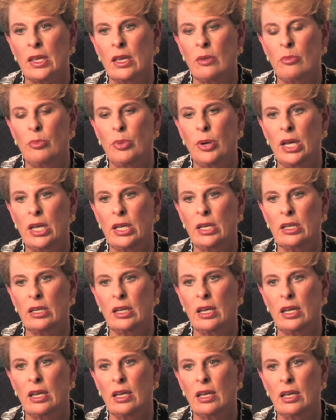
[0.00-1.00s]
But
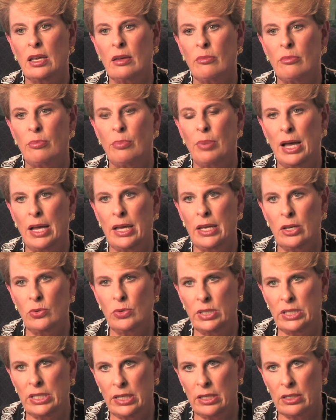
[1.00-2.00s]

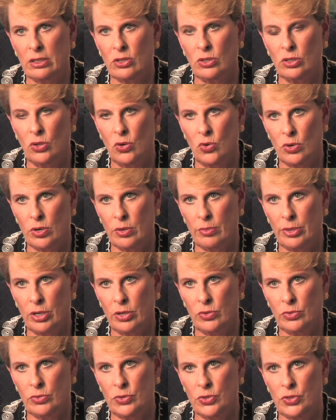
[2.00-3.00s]
bioidentical
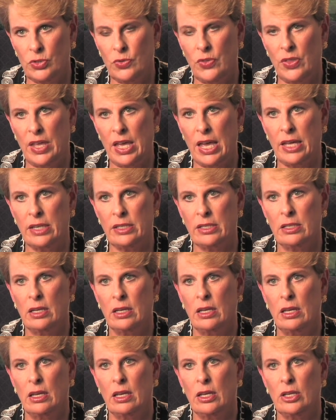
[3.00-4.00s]
hormones that
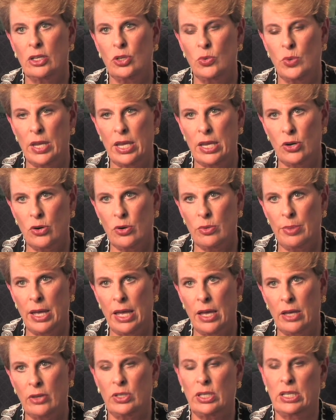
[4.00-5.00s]
you hear
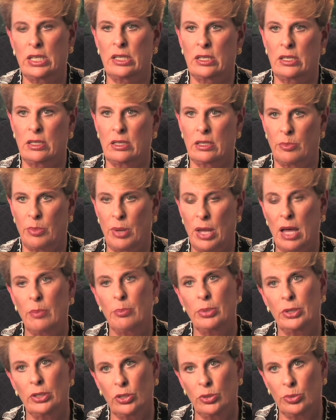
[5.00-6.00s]
about in the
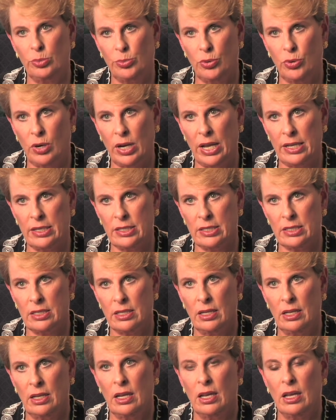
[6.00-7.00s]
popular press
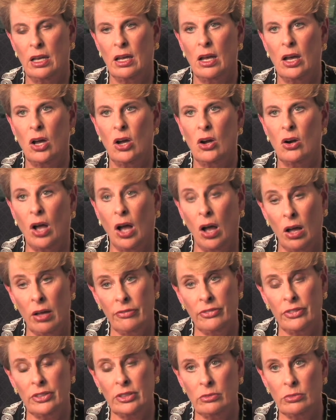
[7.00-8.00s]
are
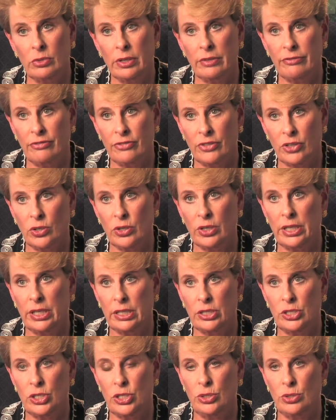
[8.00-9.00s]
often
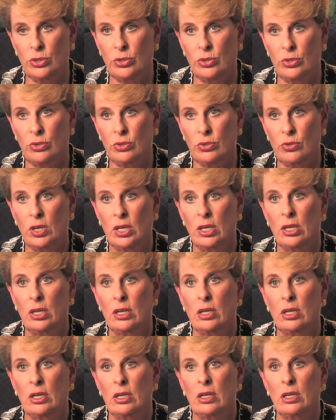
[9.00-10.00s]
referring to
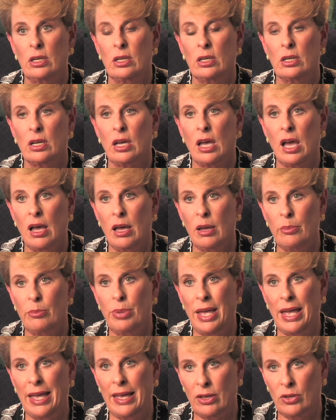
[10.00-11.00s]

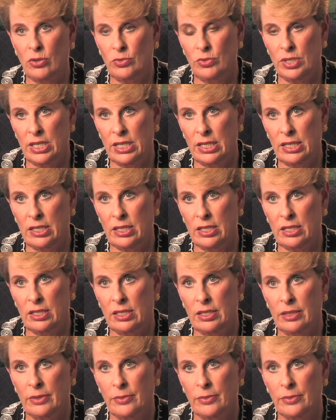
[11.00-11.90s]
compounded